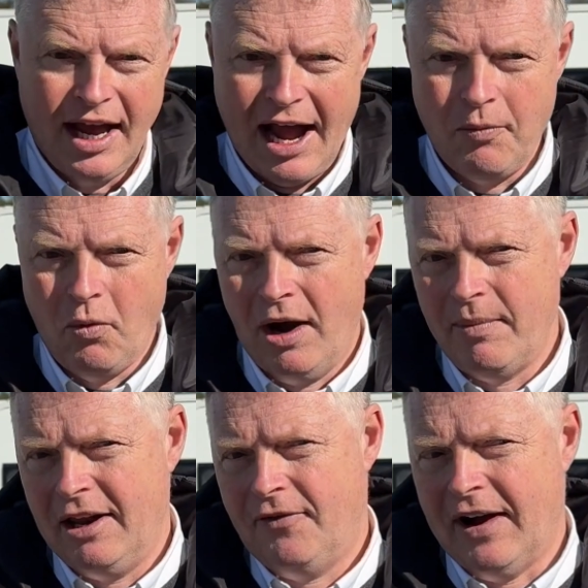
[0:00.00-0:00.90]
and why
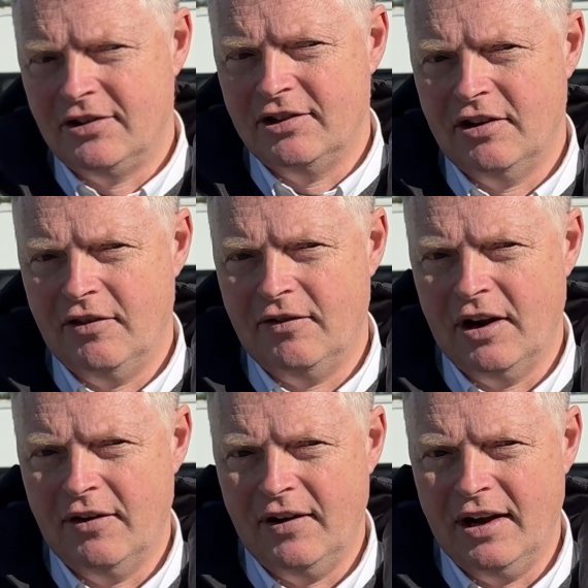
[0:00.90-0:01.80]
manufacturers
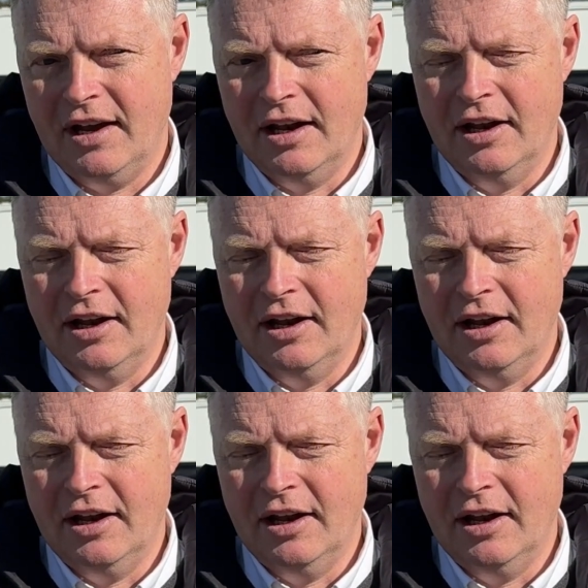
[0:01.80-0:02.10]
it